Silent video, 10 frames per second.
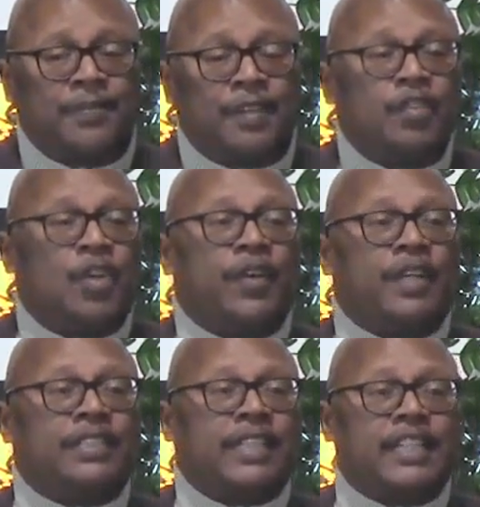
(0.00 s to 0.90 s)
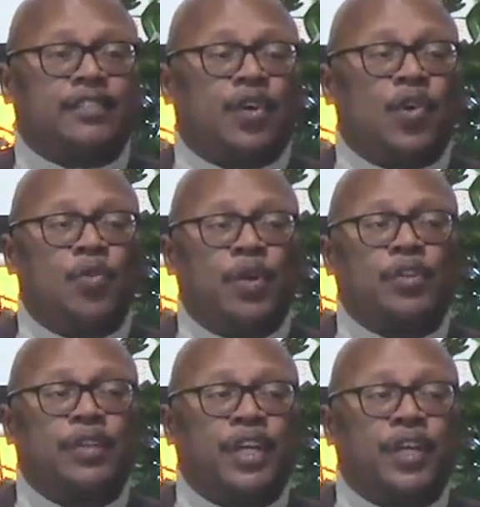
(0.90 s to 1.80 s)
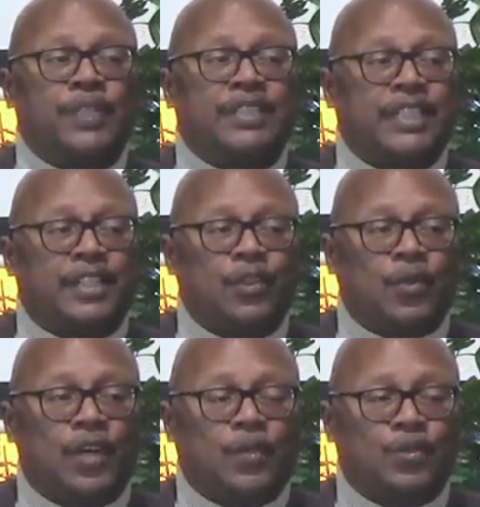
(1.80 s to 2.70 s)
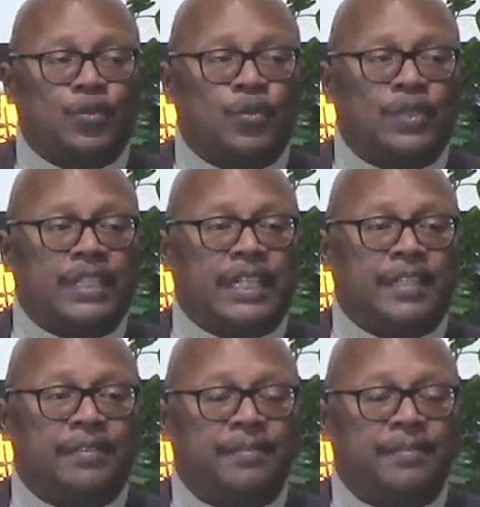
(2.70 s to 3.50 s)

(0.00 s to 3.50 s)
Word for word: If y'all get a chance for homework, you got to read 2 Chronicles 29.